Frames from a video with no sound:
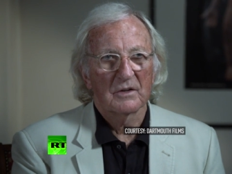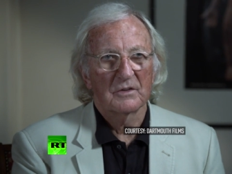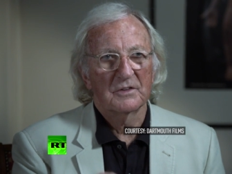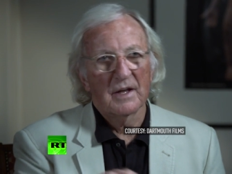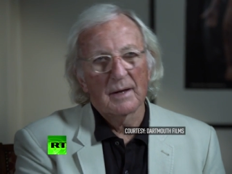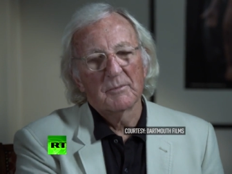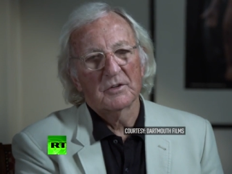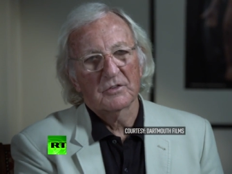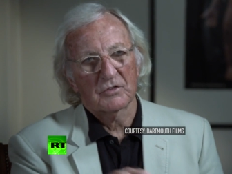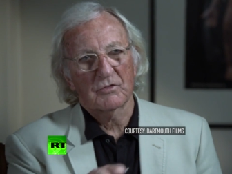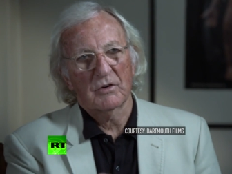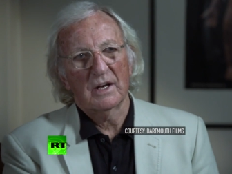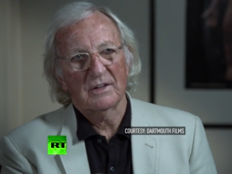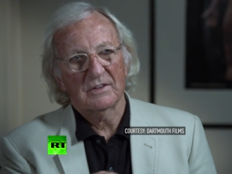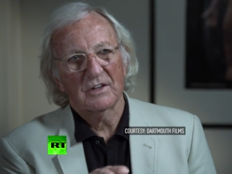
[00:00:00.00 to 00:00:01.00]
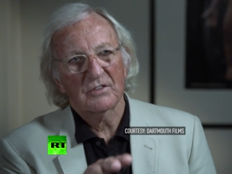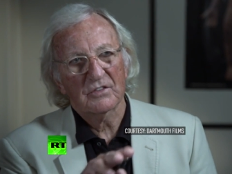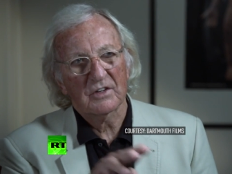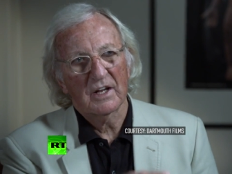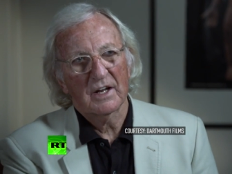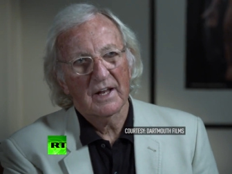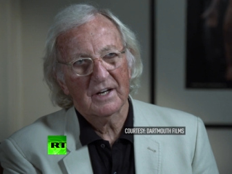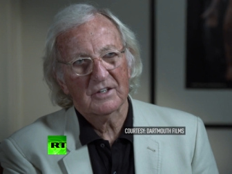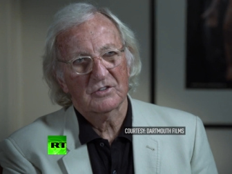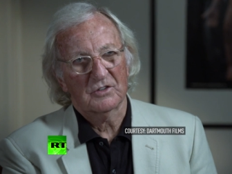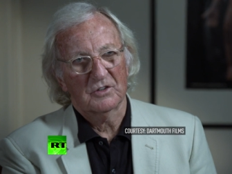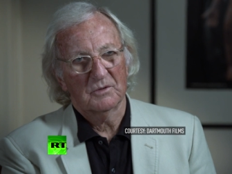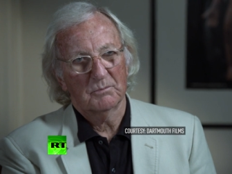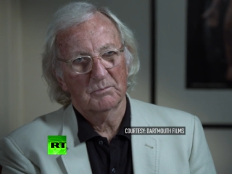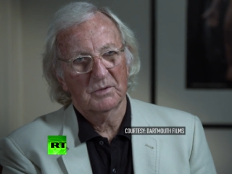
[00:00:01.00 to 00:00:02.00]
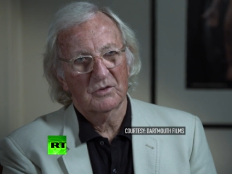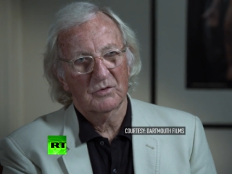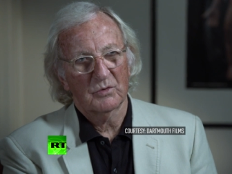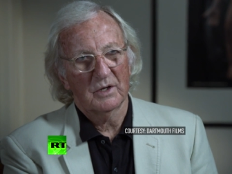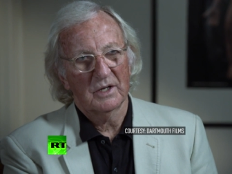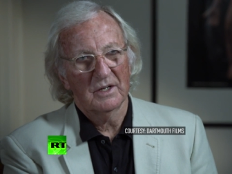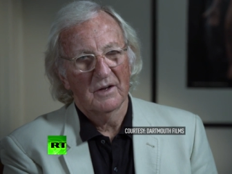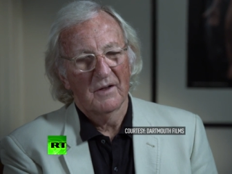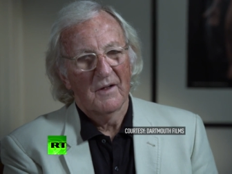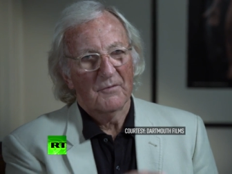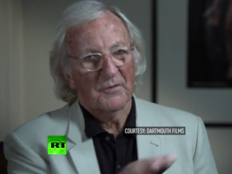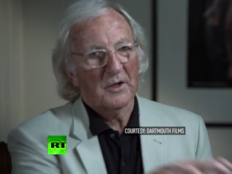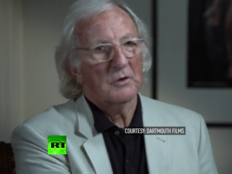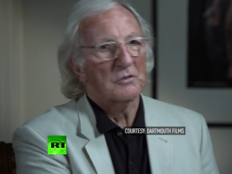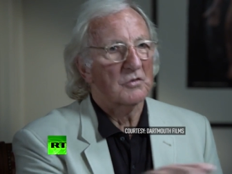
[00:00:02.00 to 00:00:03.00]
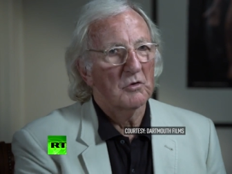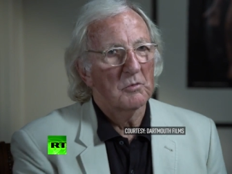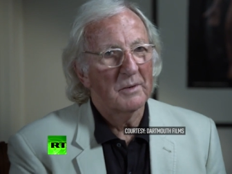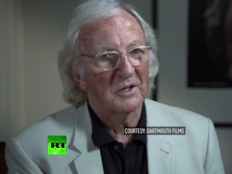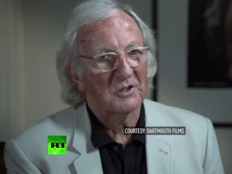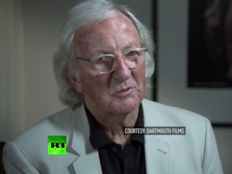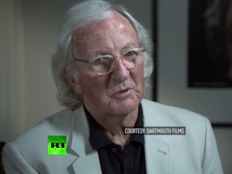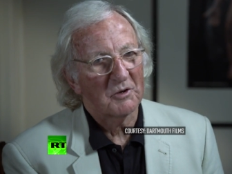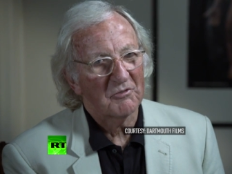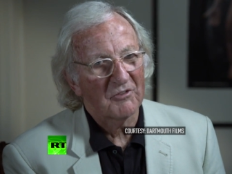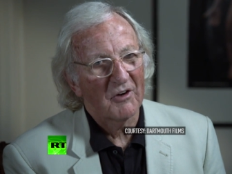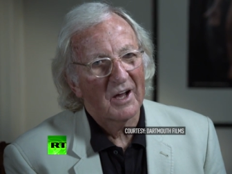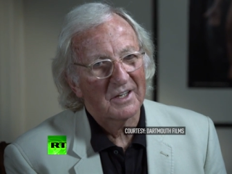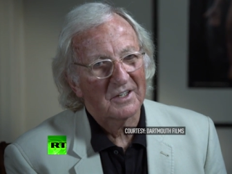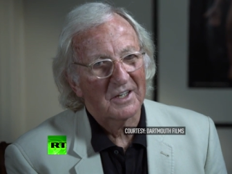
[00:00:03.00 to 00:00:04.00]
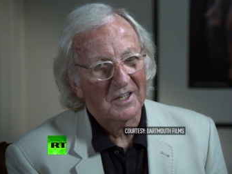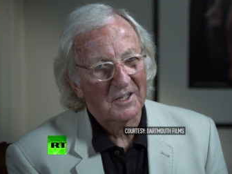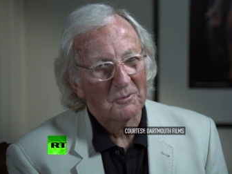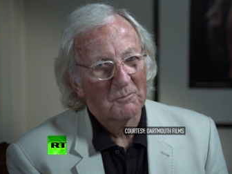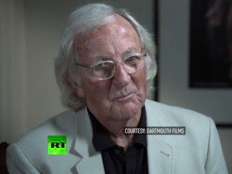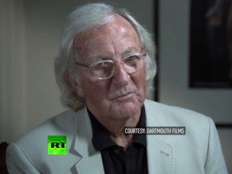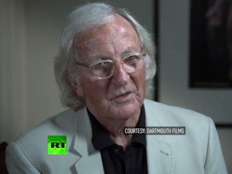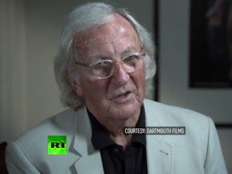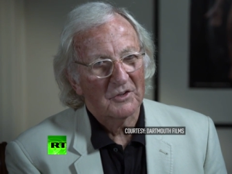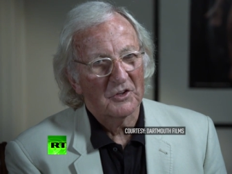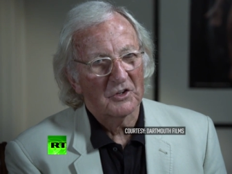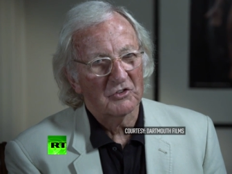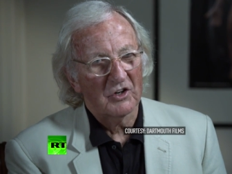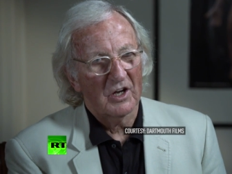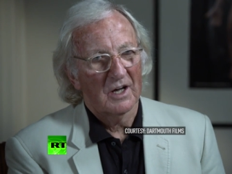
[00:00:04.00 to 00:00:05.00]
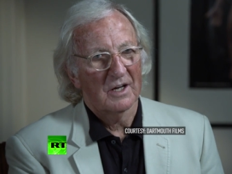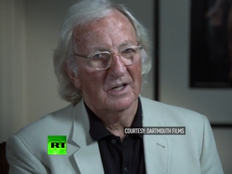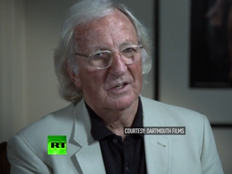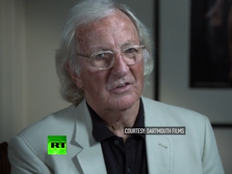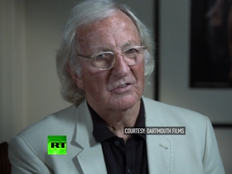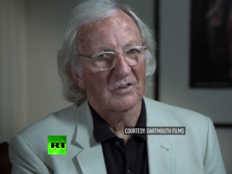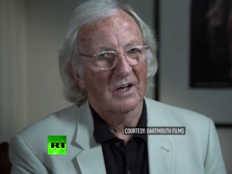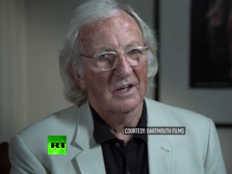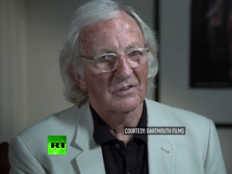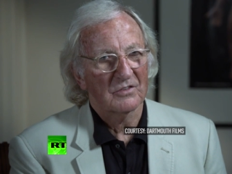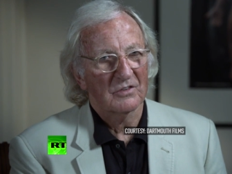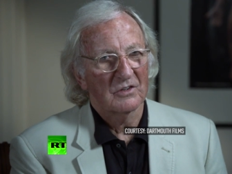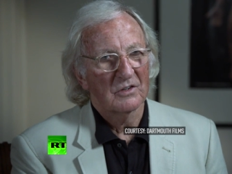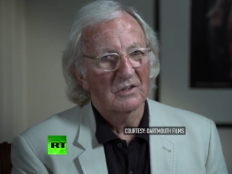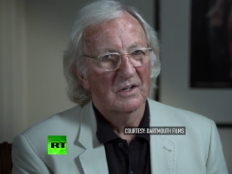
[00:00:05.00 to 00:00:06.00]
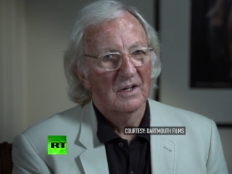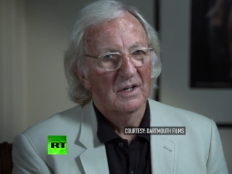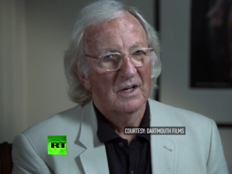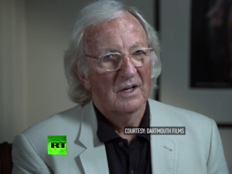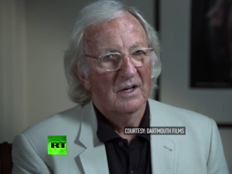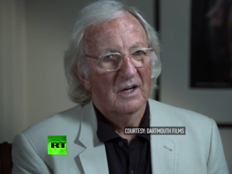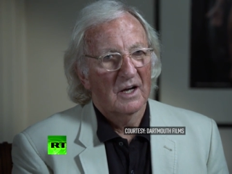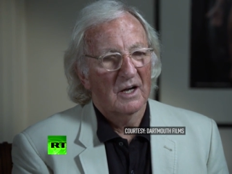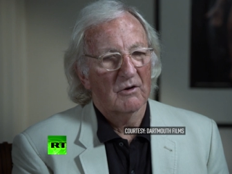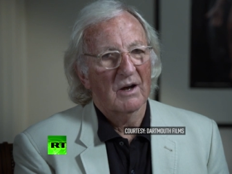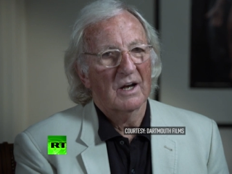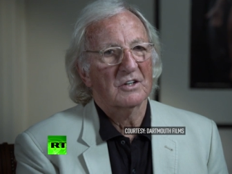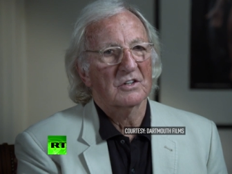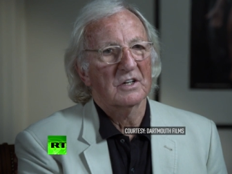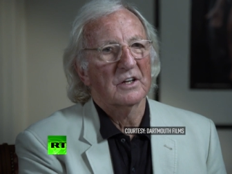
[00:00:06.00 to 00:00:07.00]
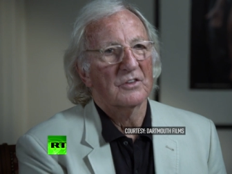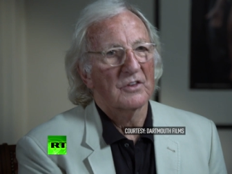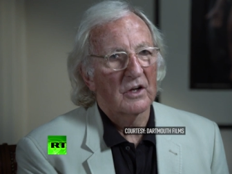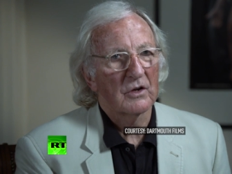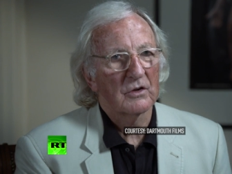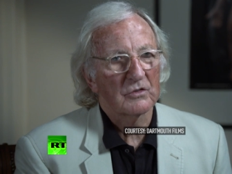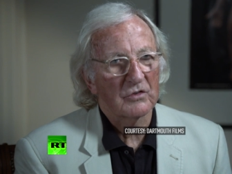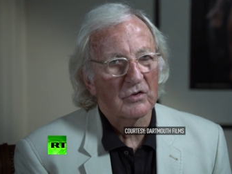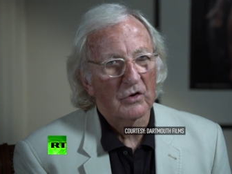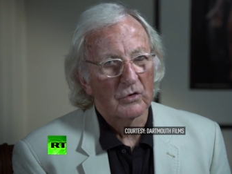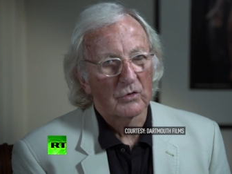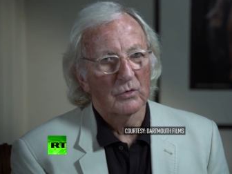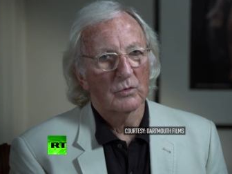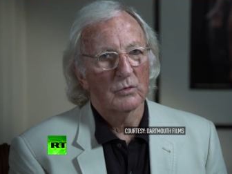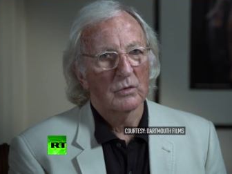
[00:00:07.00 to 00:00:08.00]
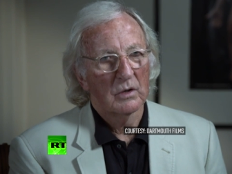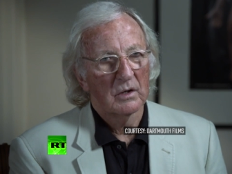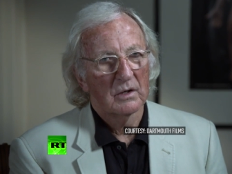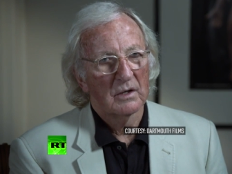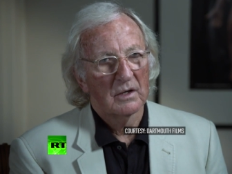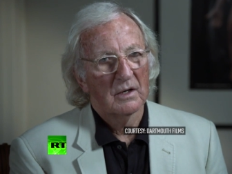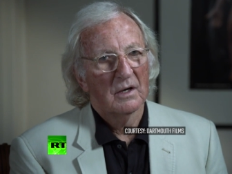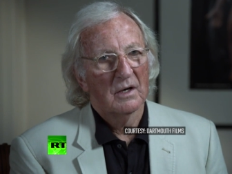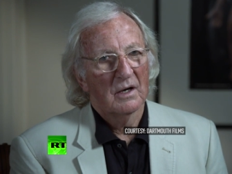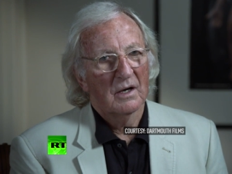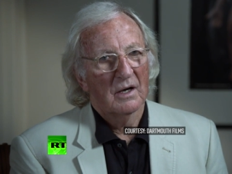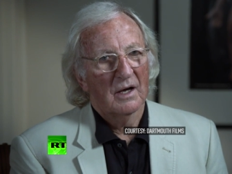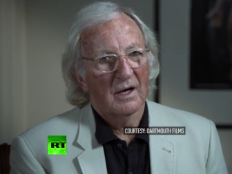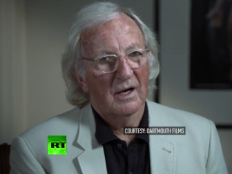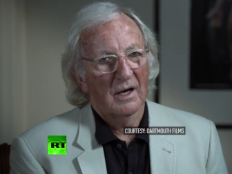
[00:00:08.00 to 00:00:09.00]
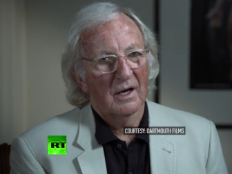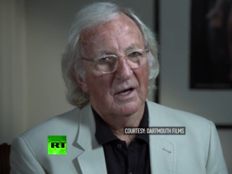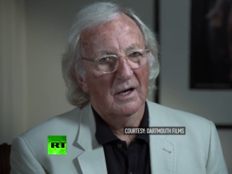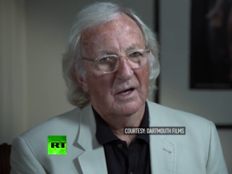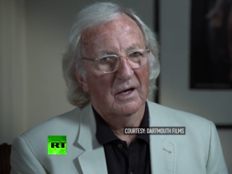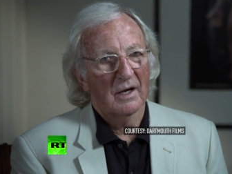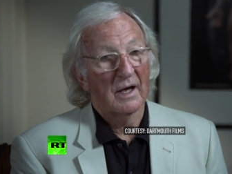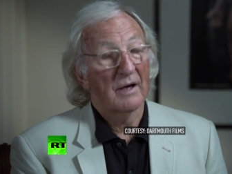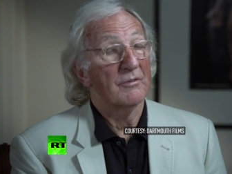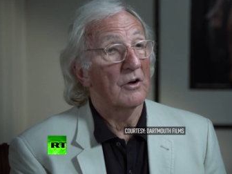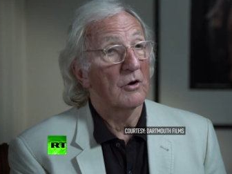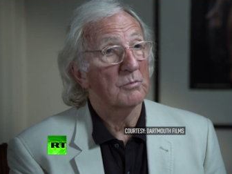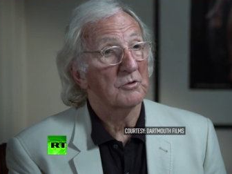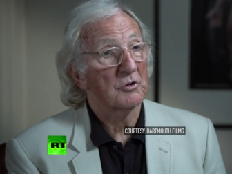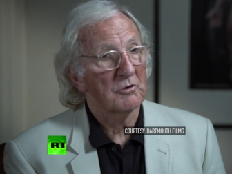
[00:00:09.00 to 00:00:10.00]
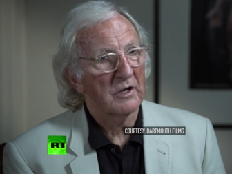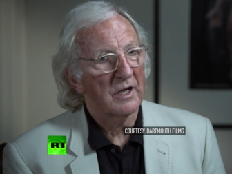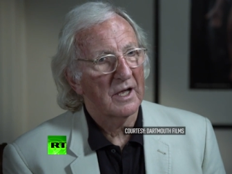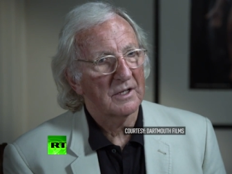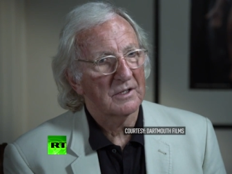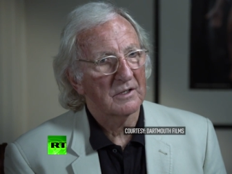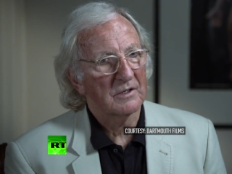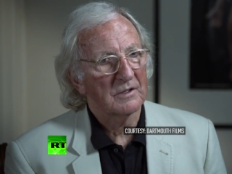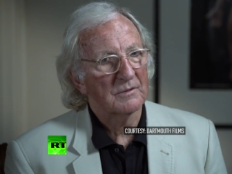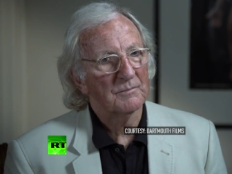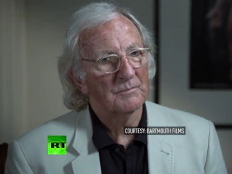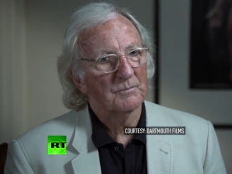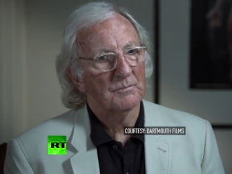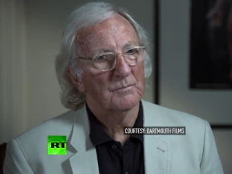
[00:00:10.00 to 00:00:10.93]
demonstrate this connection between those who are meant to be fighting the jihadists, ISIL, are actually those who have helped create it.